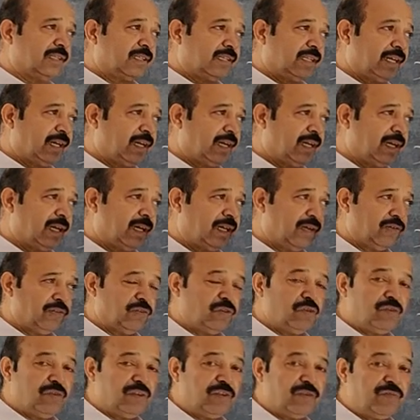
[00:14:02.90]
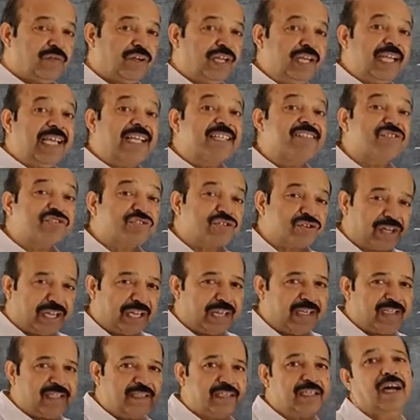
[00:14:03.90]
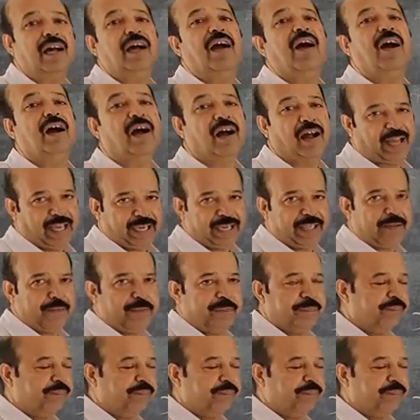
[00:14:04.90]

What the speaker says: we will feel a strain in the eye.